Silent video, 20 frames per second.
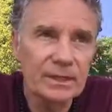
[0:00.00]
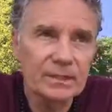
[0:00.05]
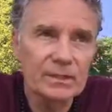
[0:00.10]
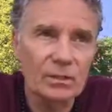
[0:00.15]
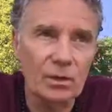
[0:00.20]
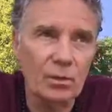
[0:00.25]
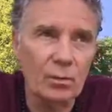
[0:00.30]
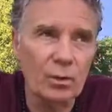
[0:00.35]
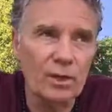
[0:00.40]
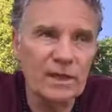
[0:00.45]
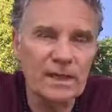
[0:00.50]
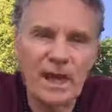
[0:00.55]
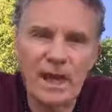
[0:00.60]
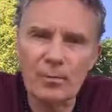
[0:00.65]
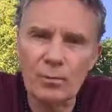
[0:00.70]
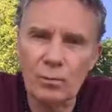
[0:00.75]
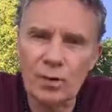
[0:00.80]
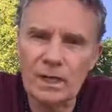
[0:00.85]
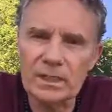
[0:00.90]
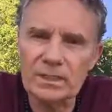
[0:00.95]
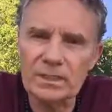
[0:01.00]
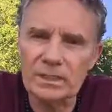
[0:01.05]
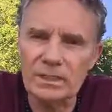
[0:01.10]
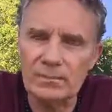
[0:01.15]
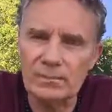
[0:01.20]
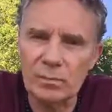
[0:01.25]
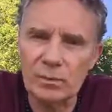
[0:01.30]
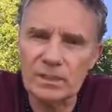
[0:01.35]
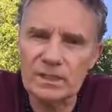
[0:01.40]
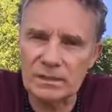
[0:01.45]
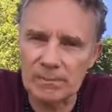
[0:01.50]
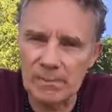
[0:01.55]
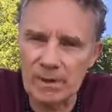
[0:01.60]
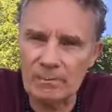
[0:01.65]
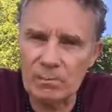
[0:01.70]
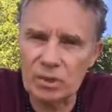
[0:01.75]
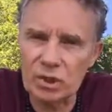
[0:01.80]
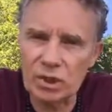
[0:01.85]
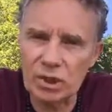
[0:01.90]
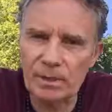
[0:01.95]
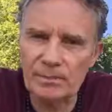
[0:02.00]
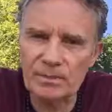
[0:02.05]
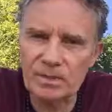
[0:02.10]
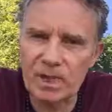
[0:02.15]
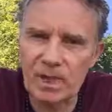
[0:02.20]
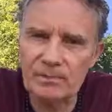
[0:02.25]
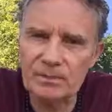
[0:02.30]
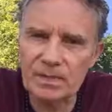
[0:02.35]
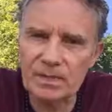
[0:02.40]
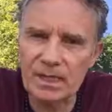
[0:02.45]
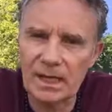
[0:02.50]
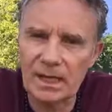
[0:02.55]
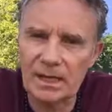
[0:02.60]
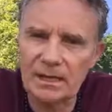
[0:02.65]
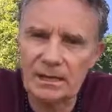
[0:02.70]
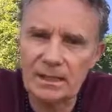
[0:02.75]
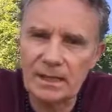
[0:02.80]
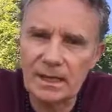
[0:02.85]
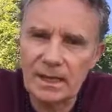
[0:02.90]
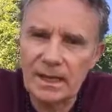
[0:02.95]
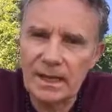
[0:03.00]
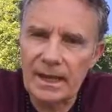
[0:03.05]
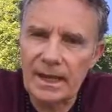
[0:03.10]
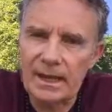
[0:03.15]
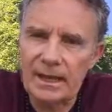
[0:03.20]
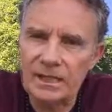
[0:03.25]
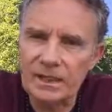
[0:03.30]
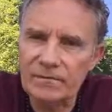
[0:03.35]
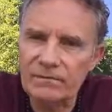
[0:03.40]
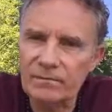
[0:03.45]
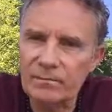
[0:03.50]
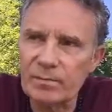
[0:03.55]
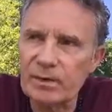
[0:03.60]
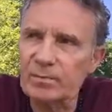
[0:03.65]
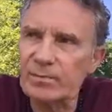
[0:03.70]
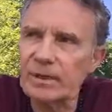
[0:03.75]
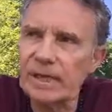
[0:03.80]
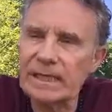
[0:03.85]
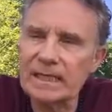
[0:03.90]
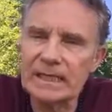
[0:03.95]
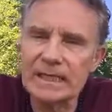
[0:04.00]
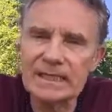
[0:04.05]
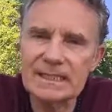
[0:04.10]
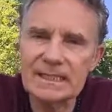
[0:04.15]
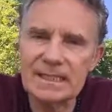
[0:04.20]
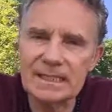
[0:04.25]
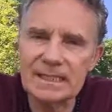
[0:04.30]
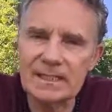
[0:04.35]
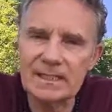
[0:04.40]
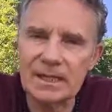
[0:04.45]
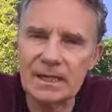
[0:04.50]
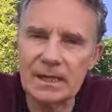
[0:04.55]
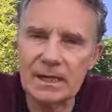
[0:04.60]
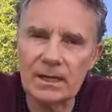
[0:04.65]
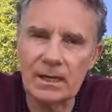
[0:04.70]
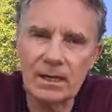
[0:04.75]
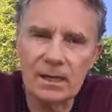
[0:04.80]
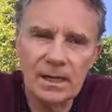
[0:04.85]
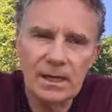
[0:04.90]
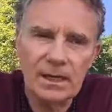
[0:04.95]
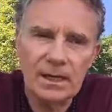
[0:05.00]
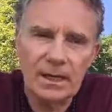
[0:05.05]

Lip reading: So what that was a membership type site, and different people had listings there.